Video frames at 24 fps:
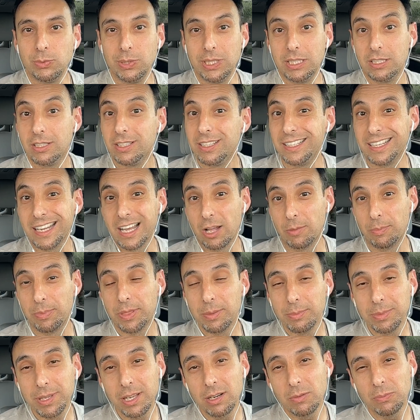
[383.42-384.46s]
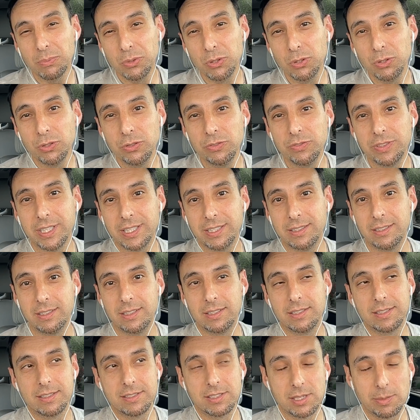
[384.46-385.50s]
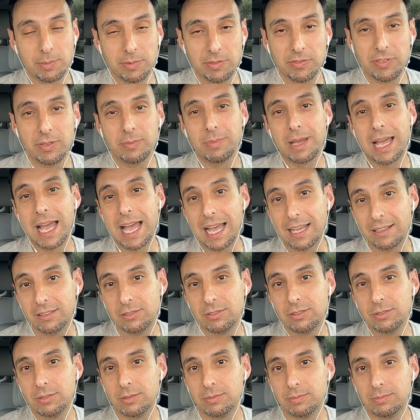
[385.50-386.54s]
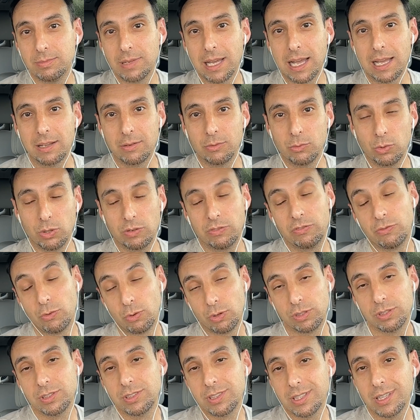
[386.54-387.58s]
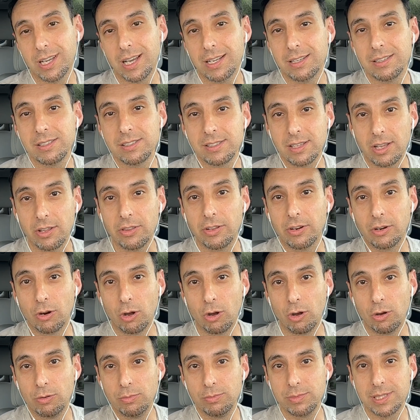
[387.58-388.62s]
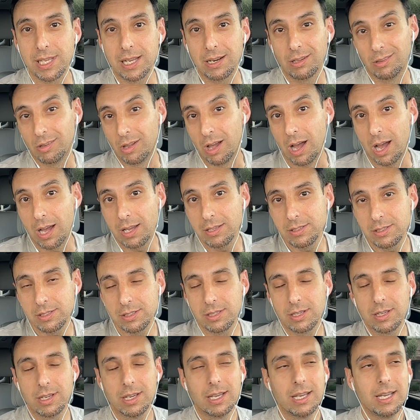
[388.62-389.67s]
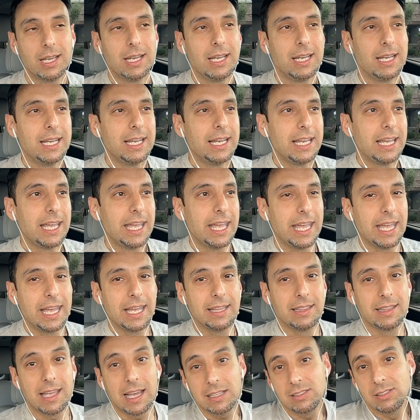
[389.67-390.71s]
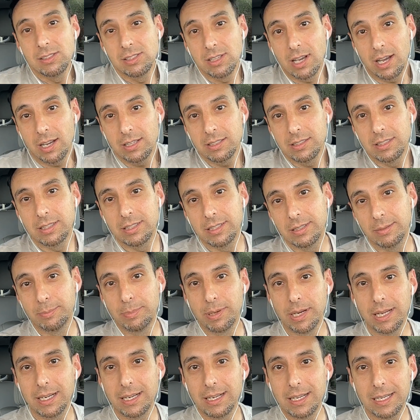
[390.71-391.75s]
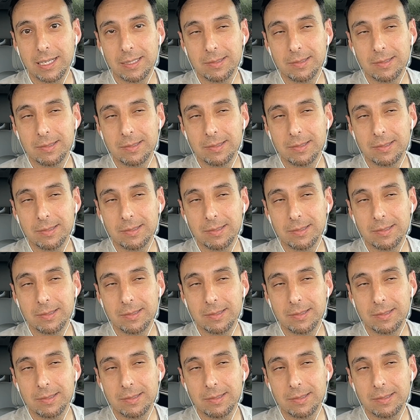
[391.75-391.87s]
we couldn't help them get approved, and some of them were forced to kind of sell their homes at a loss, and that sucked. But